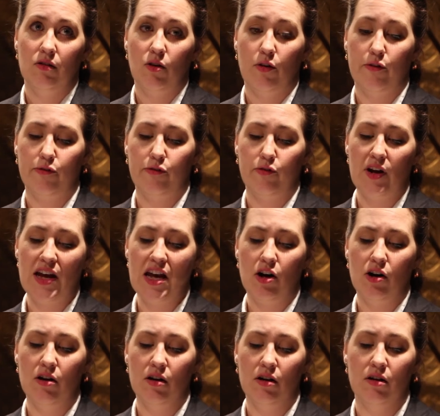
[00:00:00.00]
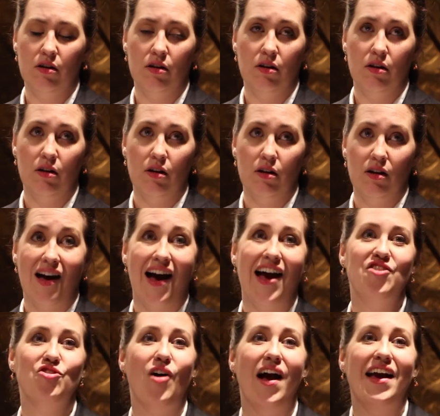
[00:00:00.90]
Or freer?
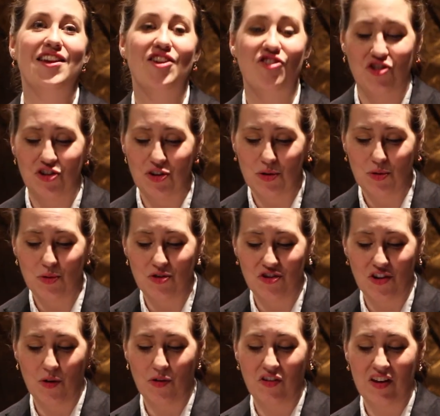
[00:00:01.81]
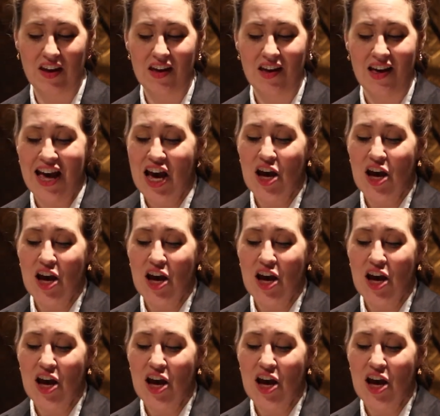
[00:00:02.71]
I tried it too, Josie.